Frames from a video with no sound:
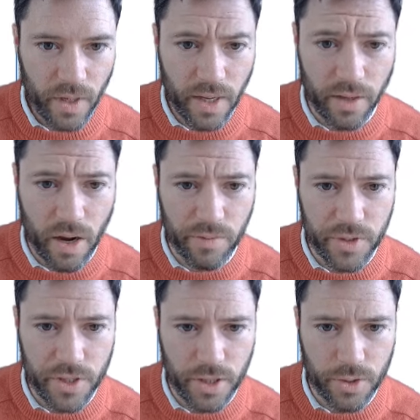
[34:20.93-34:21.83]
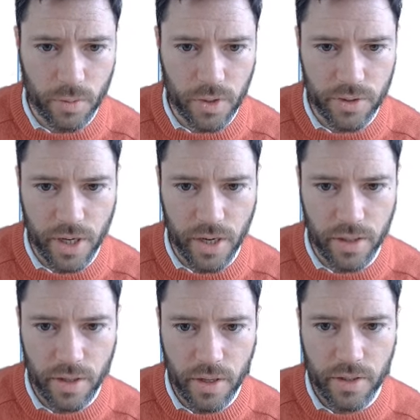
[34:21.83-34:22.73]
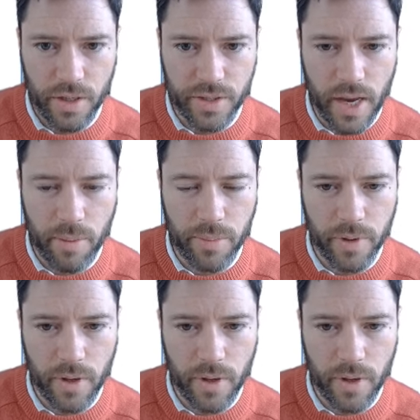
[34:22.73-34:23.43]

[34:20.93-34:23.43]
And the conversation will contain the example